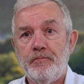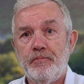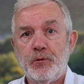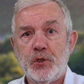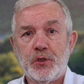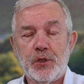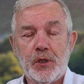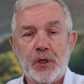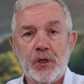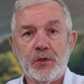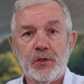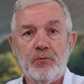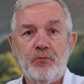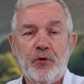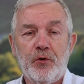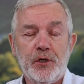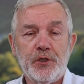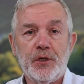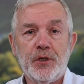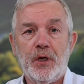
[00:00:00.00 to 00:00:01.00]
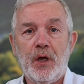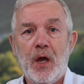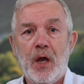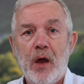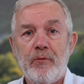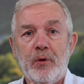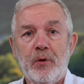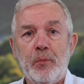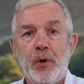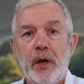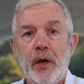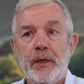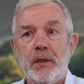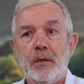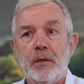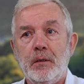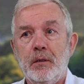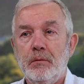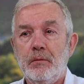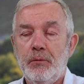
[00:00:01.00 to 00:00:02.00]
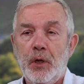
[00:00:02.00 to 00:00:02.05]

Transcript: just to get some fresh air, have a break,